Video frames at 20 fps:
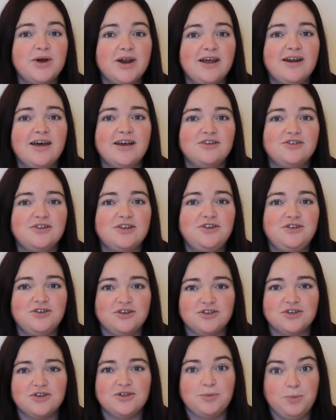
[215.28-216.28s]
when I'd actually
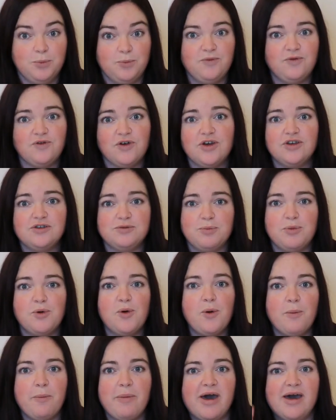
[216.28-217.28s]
just first
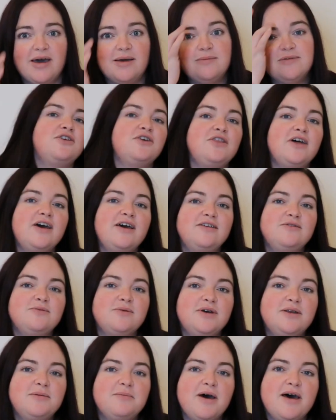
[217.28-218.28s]
bought pets. So that is
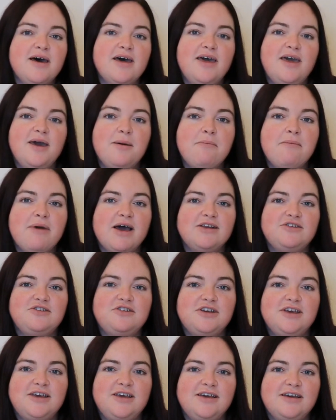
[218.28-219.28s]
when my
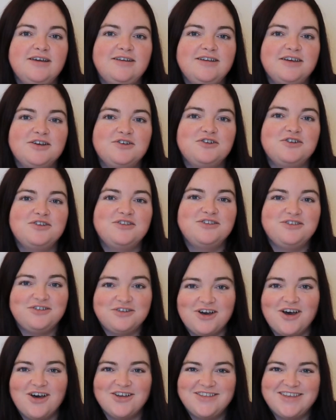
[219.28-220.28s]
matchy addiction
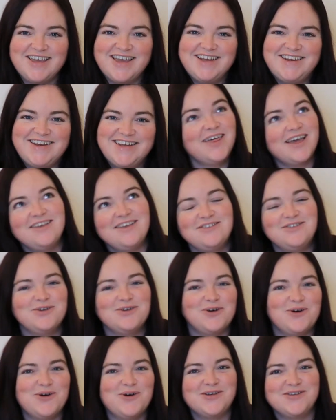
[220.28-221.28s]
started. Thanks
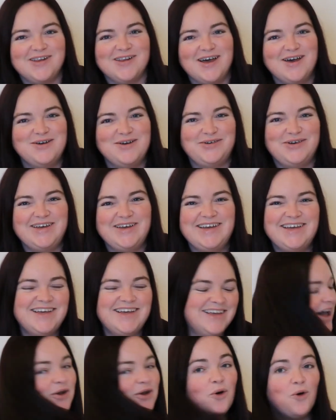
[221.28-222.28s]
Your Horse Life
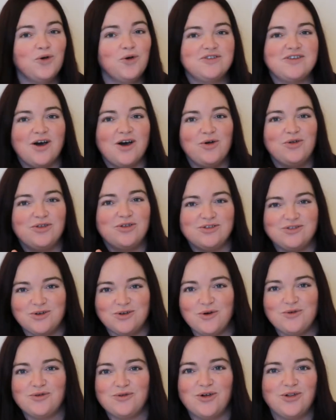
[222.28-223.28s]
and Horse Health, it's
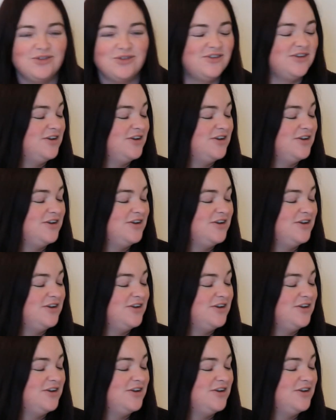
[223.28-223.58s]
your fault